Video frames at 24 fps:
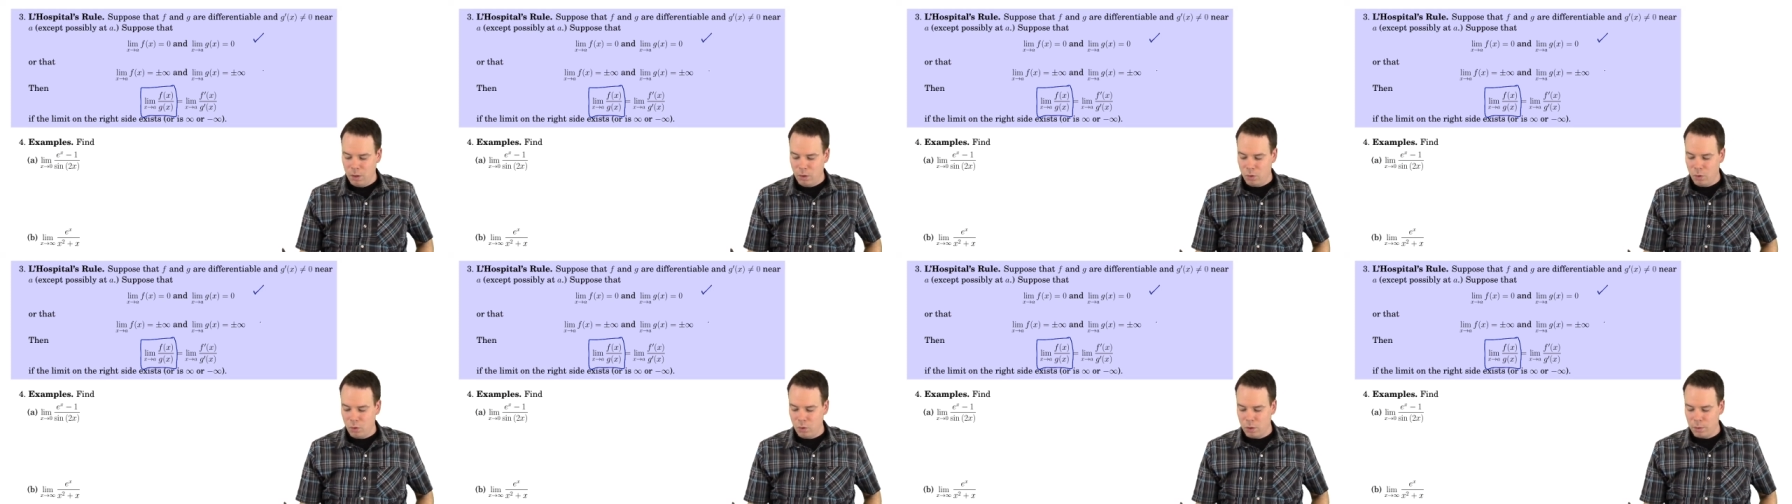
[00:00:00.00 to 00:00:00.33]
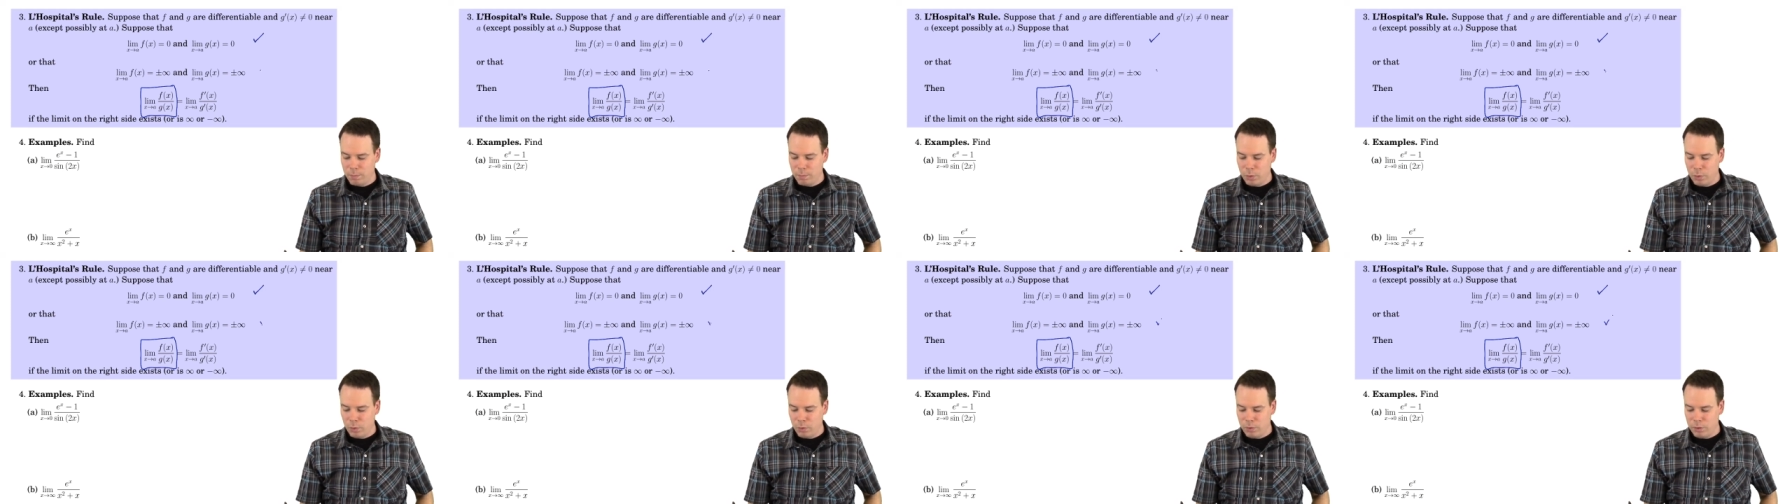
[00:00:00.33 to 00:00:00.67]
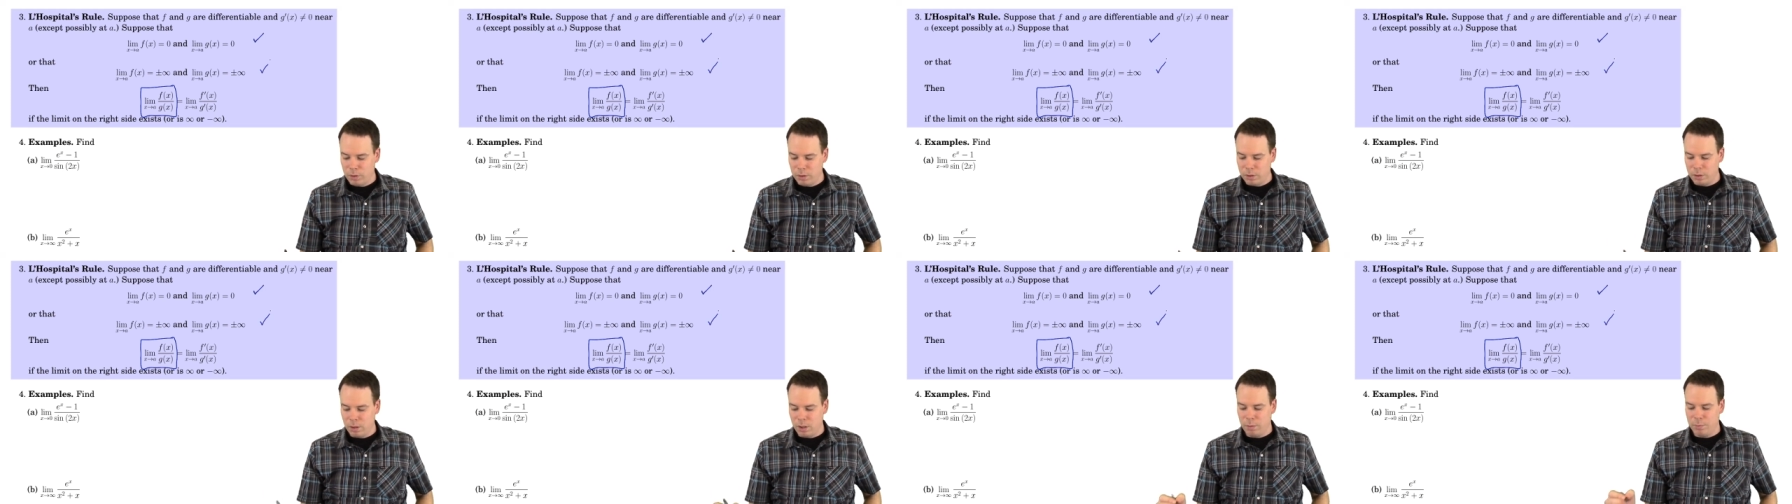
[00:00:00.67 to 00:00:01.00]
or both the
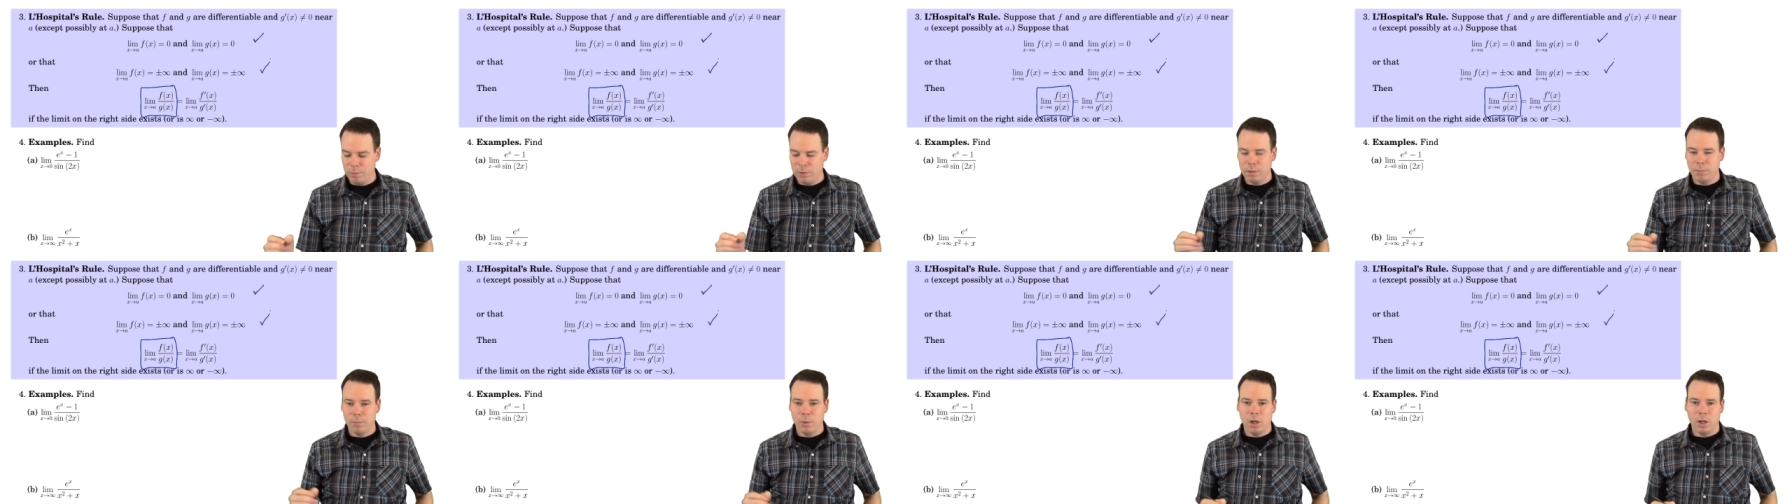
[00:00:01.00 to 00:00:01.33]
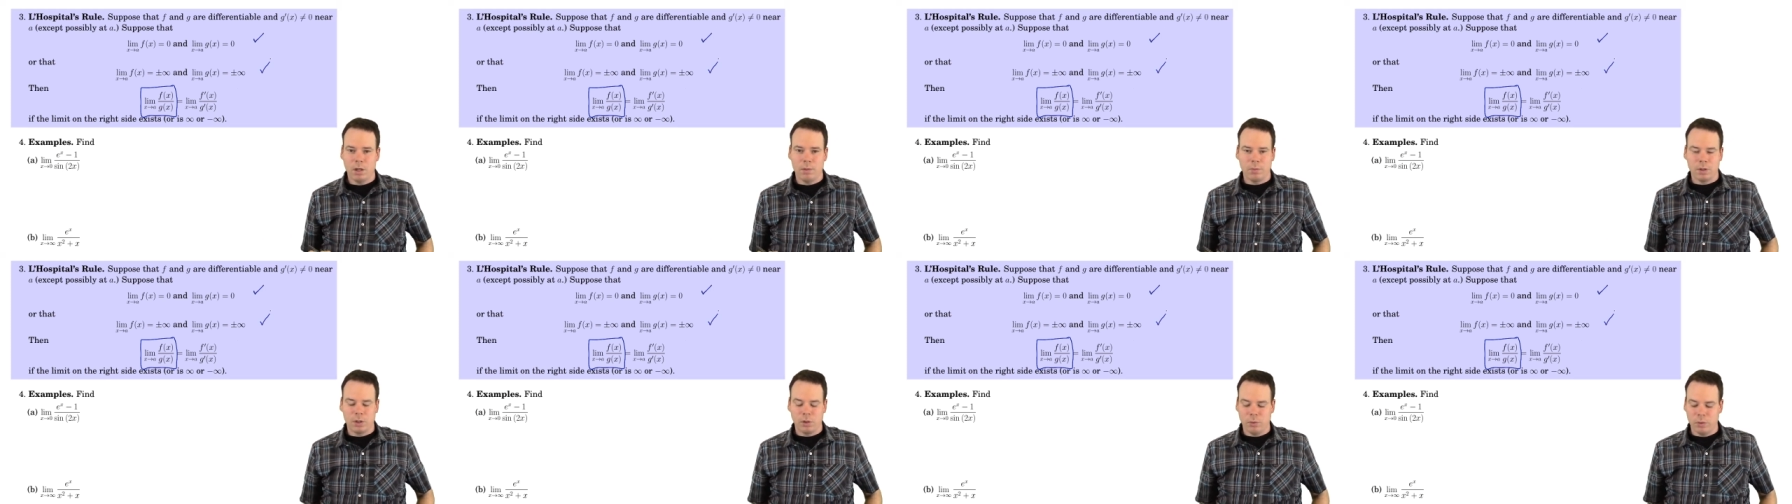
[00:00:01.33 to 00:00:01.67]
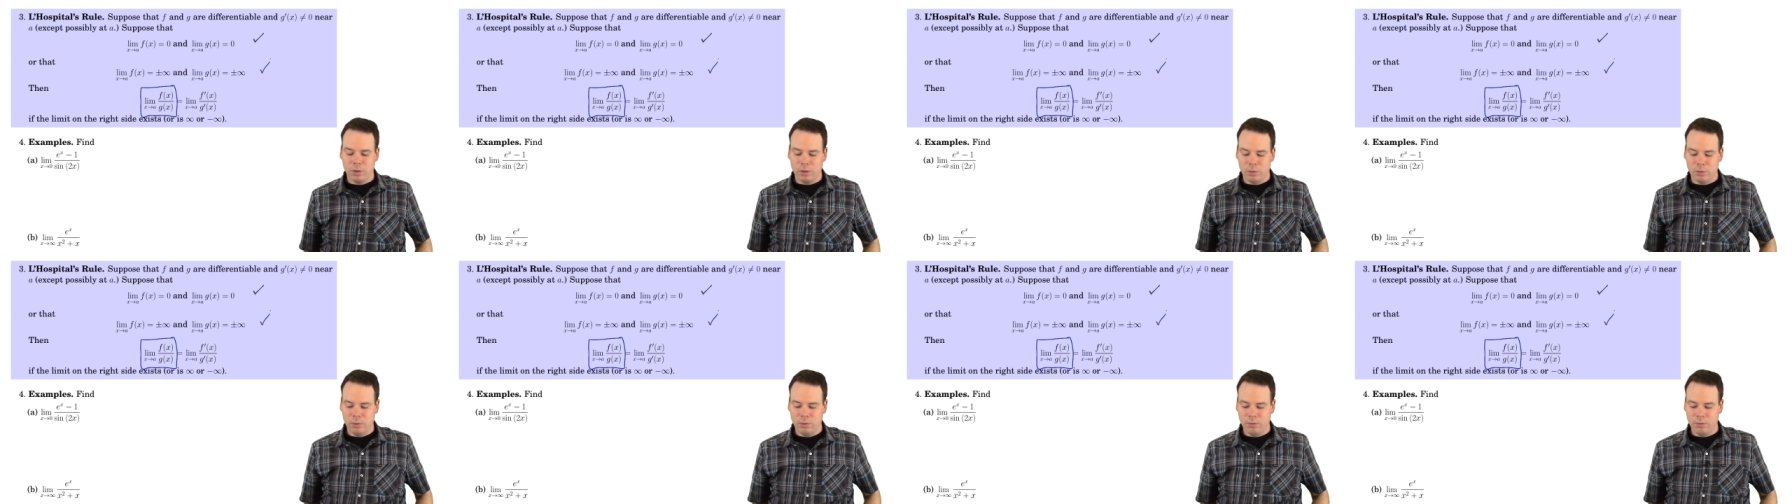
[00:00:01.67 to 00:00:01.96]
top and the bottom are going to